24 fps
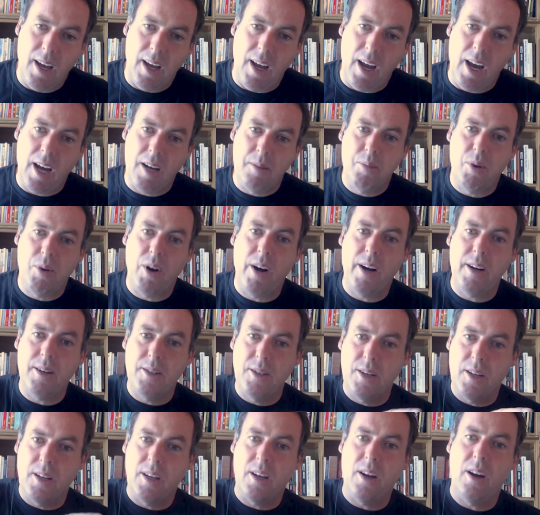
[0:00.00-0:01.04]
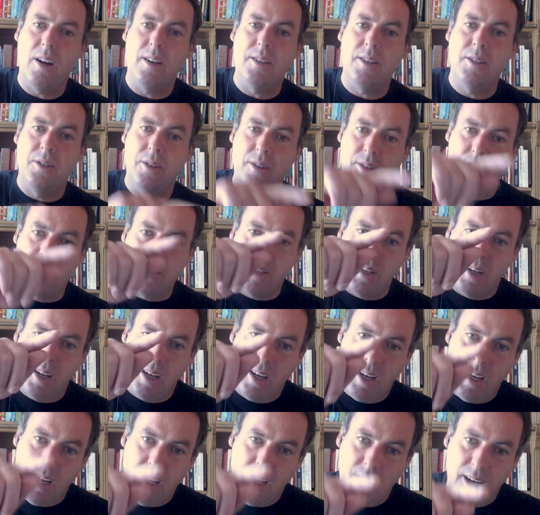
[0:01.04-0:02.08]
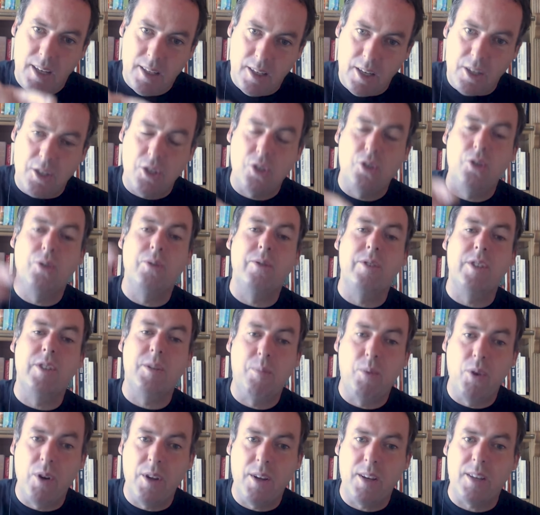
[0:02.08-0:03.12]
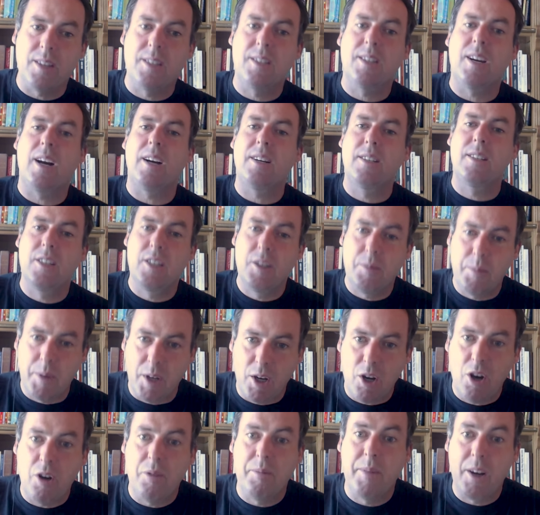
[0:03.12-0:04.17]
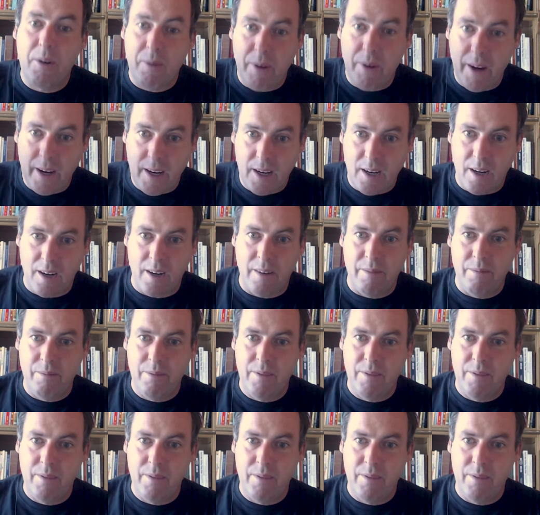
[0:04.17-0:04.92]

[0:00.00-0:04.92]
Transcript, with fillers: And prior to the concert, the students' breathing started to become irregular.